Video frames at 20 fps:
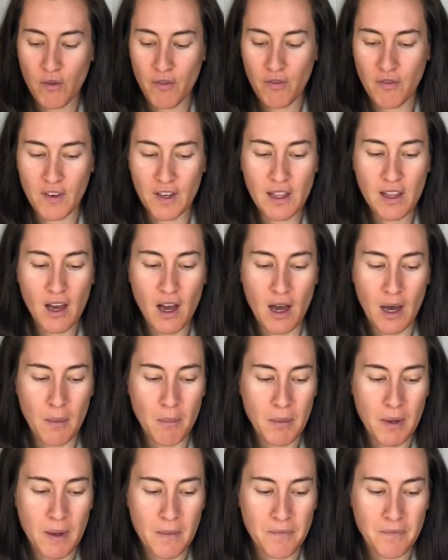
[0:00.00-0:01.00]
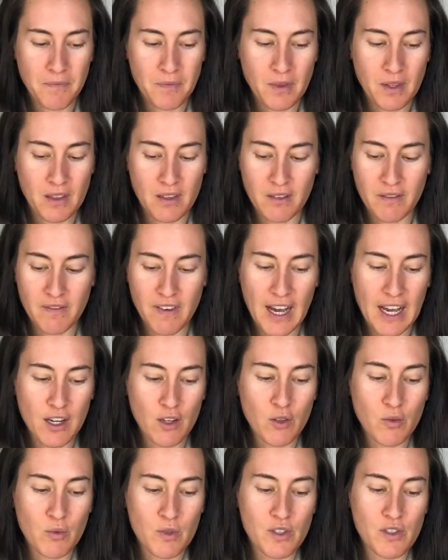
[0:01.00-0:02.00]
fill up the
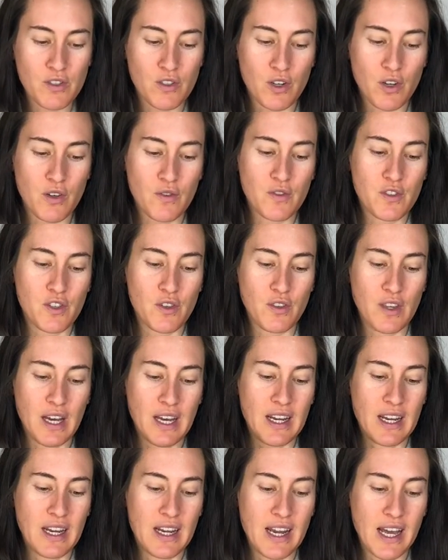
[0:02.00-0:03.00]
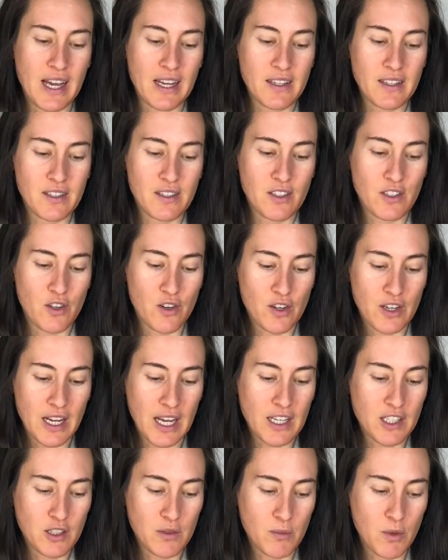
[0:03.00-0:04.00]
vital reserve so that your
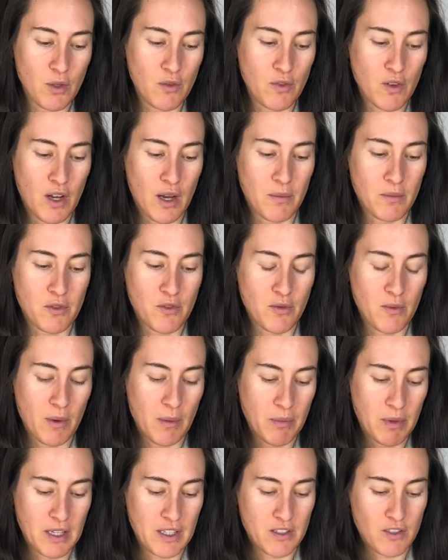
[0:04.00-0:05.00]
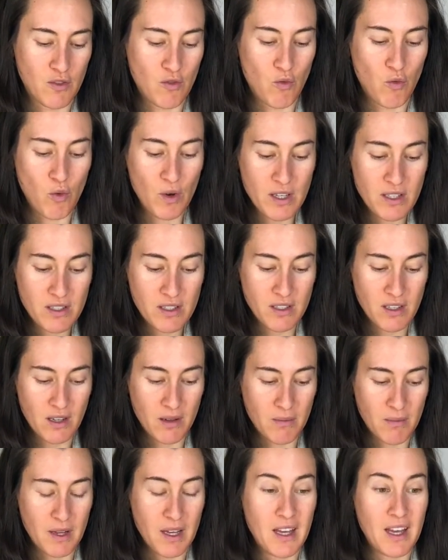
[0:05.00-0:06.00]
next move comes from a place of
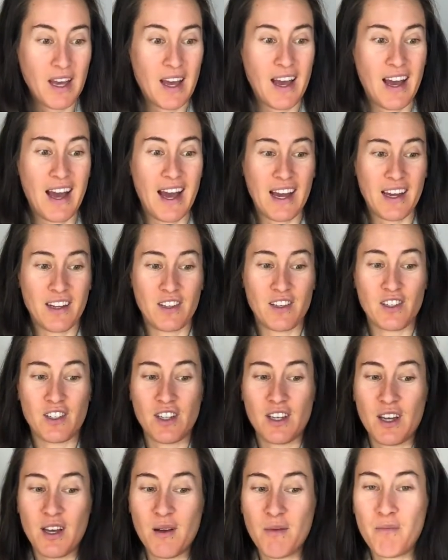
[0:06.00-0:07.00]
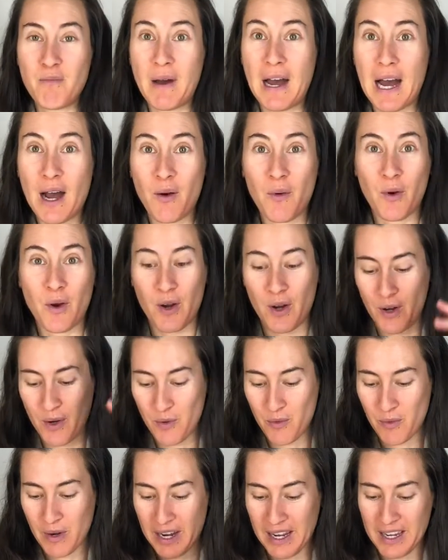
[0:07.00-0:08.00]
wisdom and power,
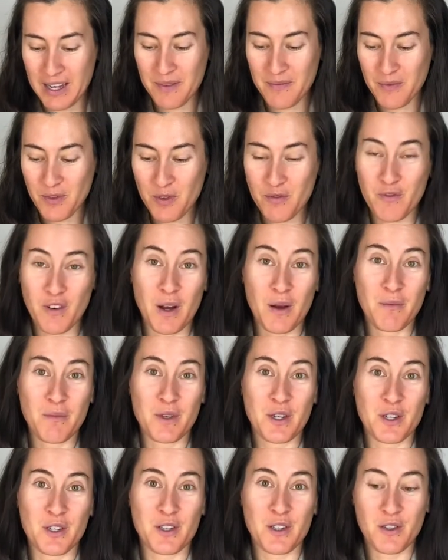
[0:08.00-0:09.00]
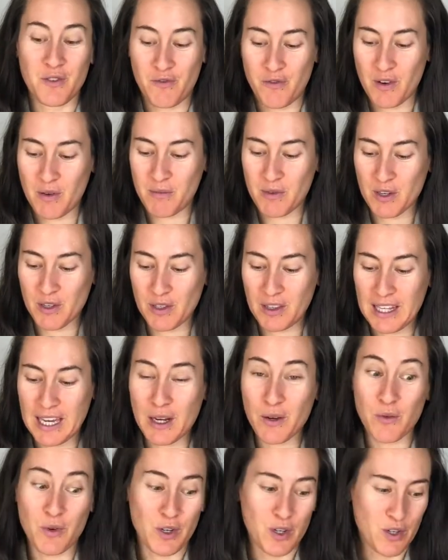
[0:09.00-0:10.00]
right? From your
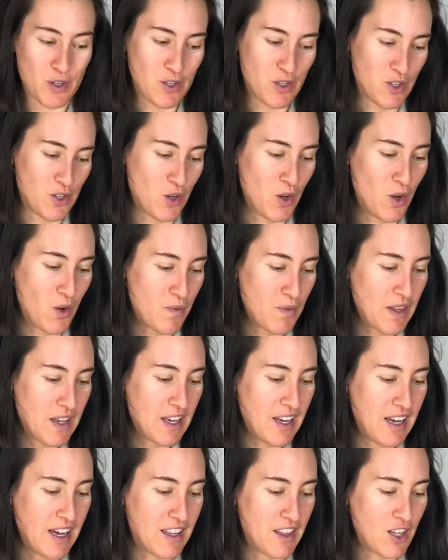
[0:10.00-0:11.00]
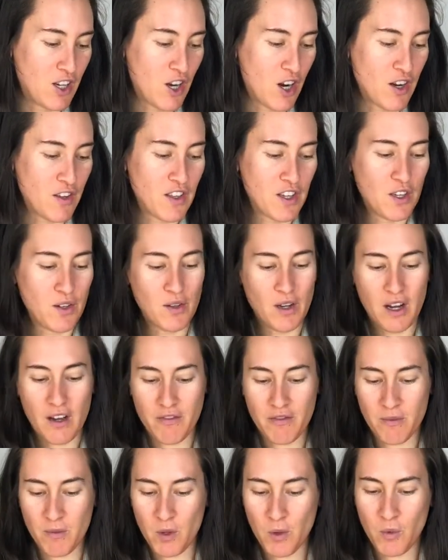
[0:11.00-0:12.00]
light worker soul. And the card that you
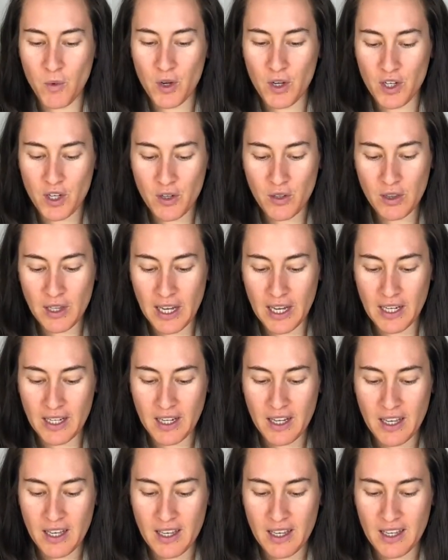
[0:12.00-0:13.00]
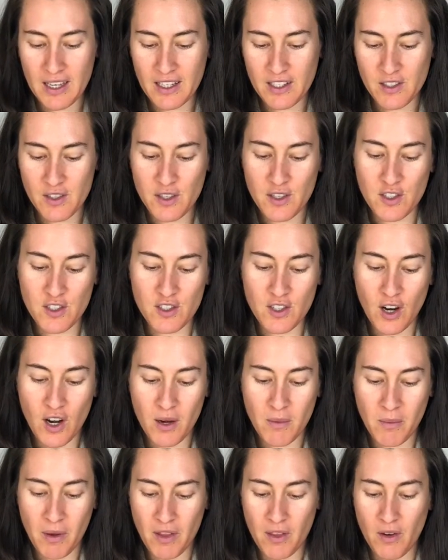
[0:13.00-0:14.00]
got from the Work Your Light is the
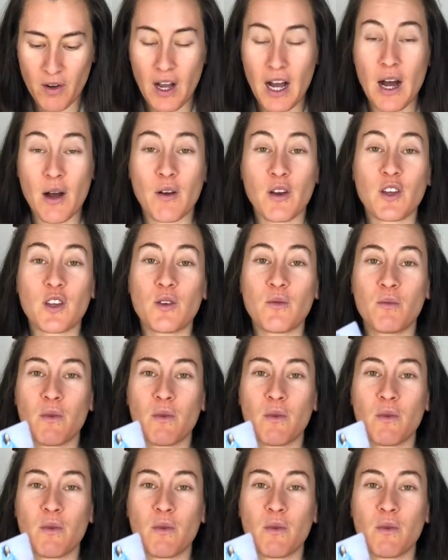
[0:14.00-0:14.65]
Star Mother. How can you